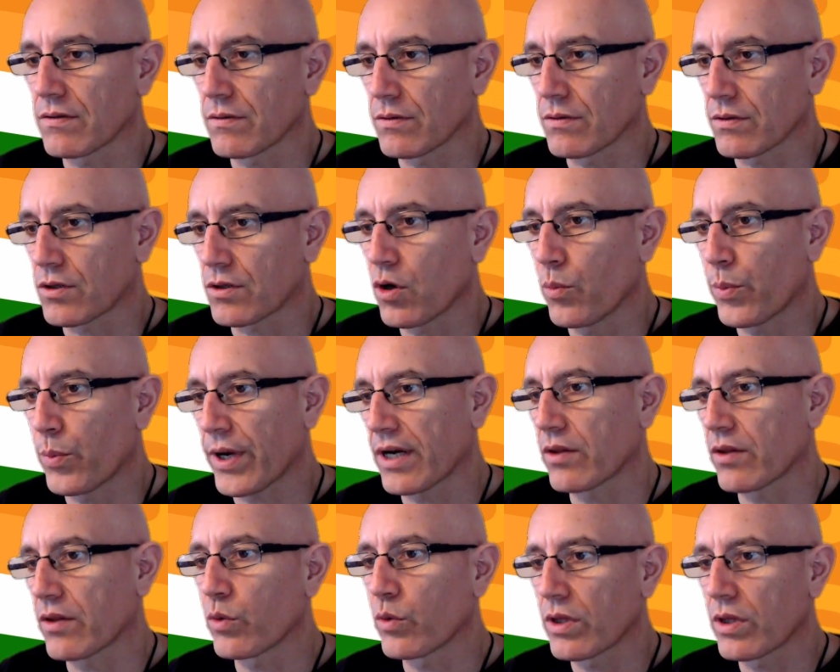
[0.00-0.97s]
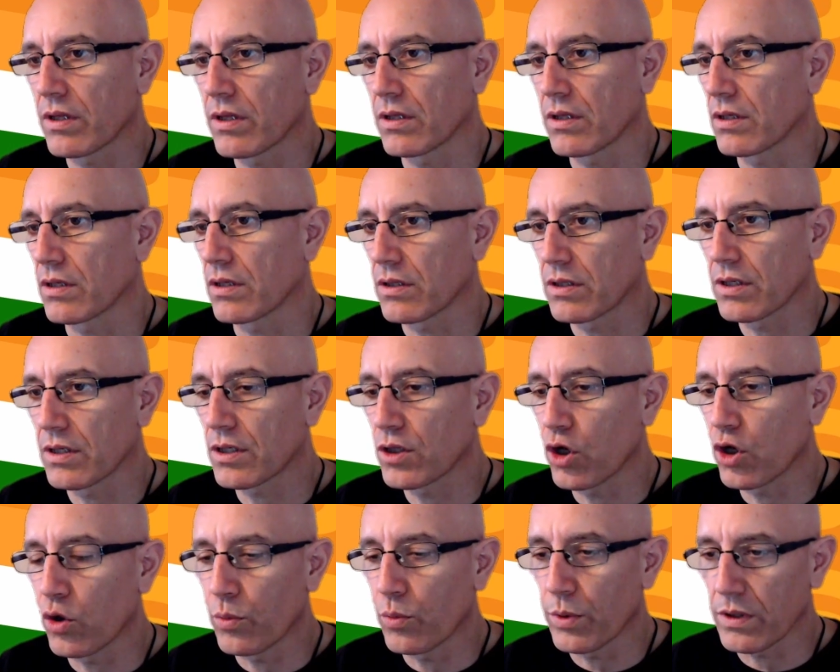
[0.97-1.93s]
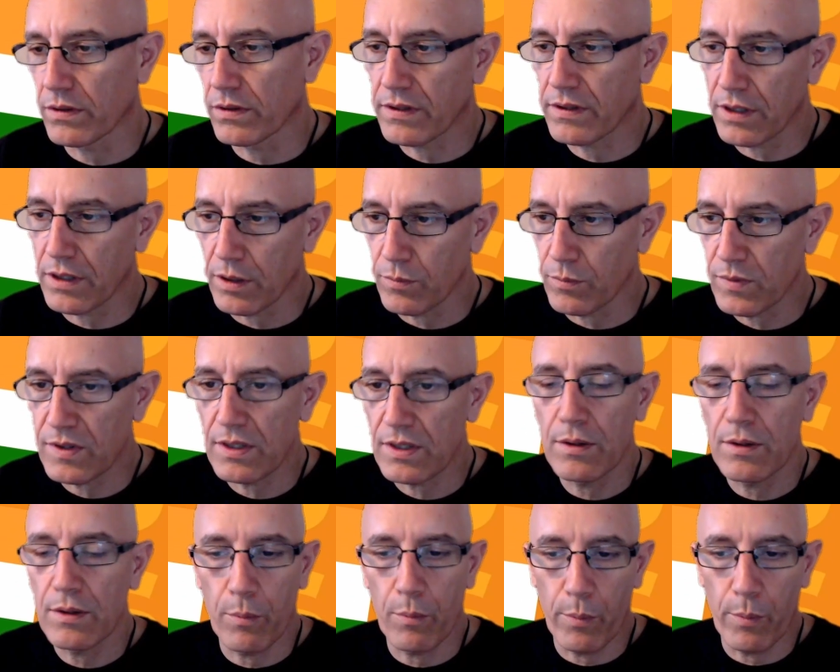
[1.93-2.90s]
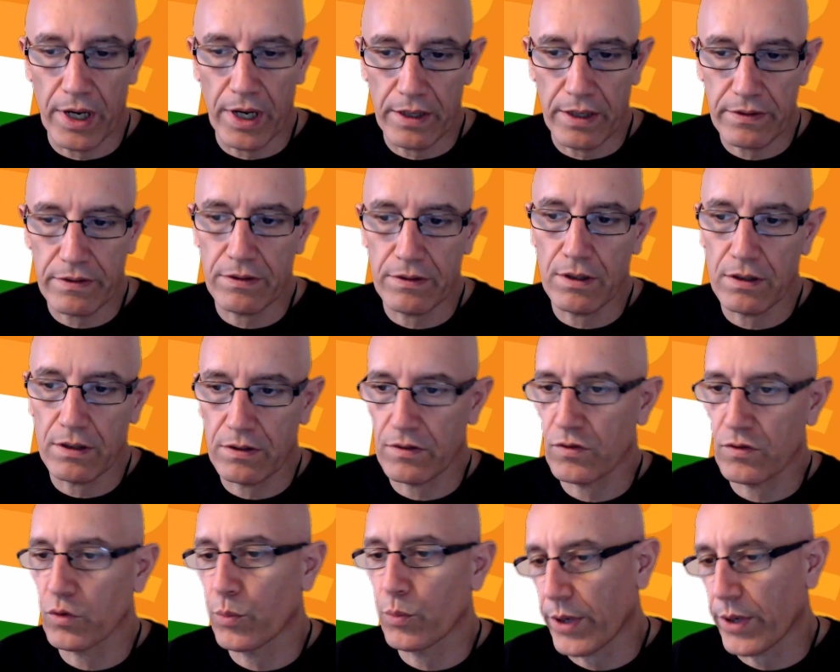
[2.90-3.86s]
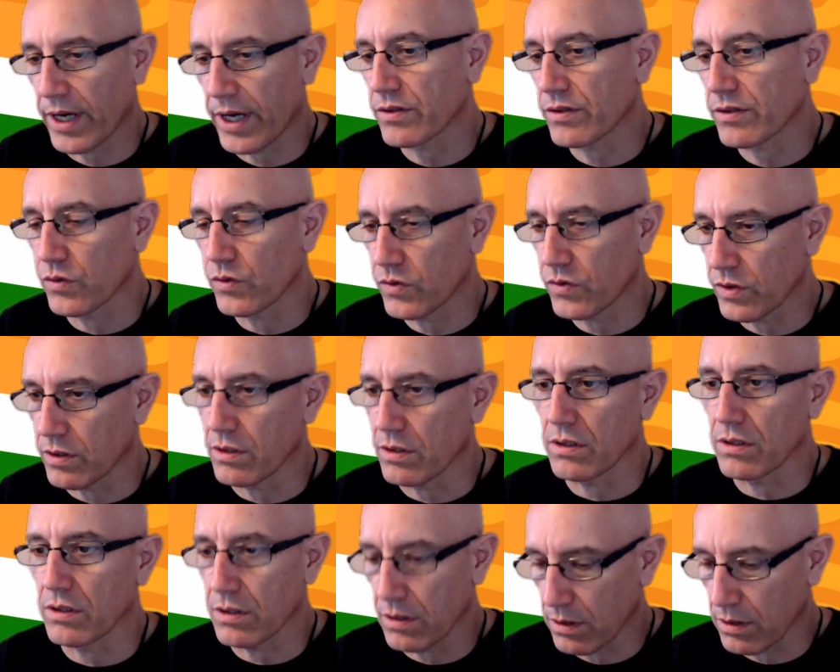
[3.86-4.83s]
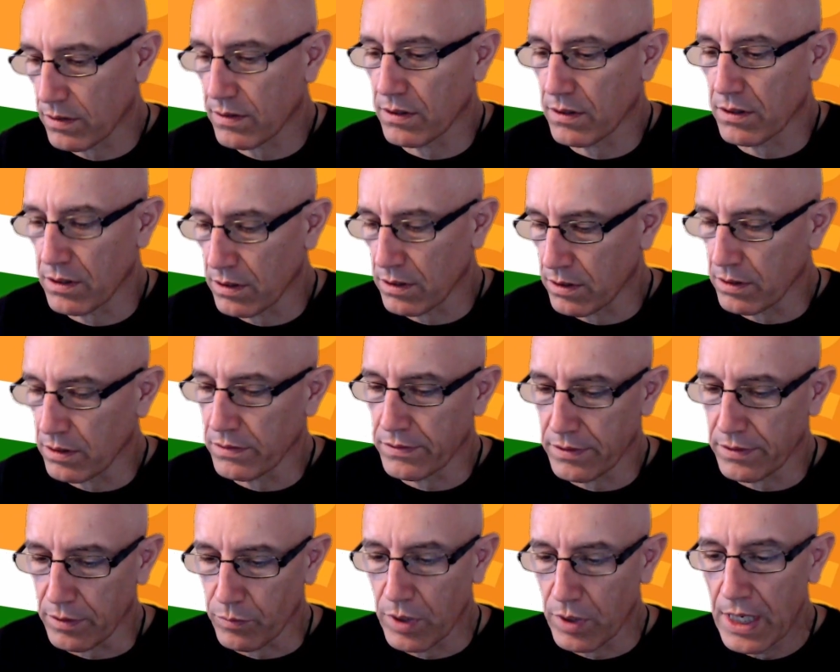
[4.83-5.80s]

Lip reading: compared with the global teams, but not a surprise considering it's an Indian team.